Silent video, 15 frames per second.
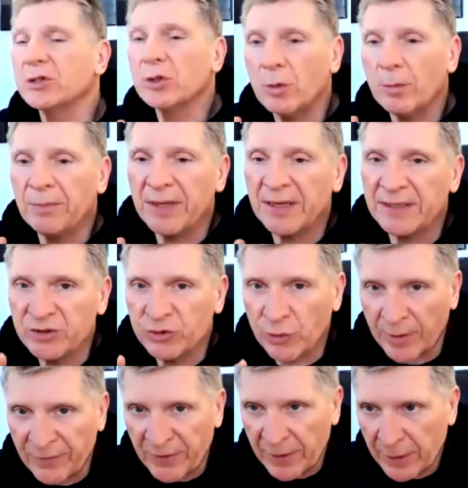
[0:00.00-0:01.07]
little bit of
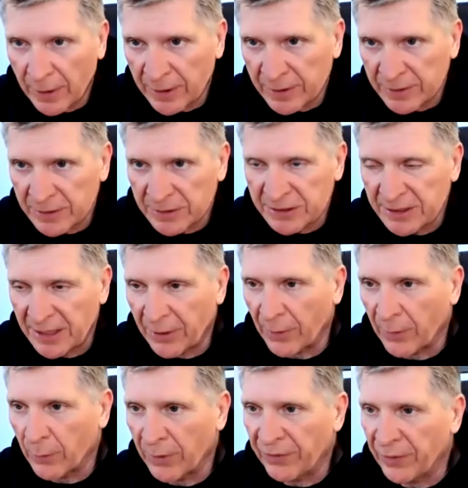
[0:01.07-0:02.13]
trivia
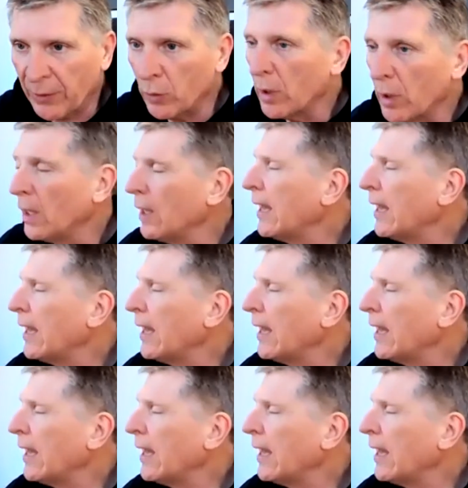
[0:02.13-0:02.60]
secret with you.